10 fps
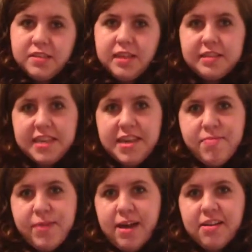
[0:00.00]
let's
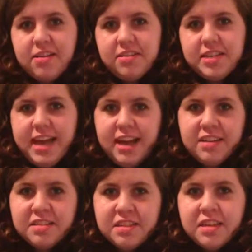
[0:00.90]
get back on
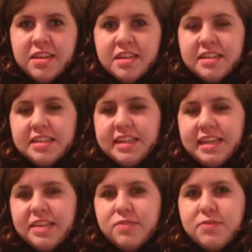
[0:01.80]
task.
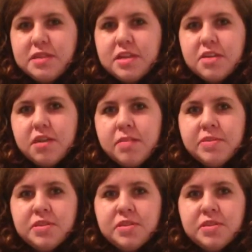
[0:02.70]
Today's video I'm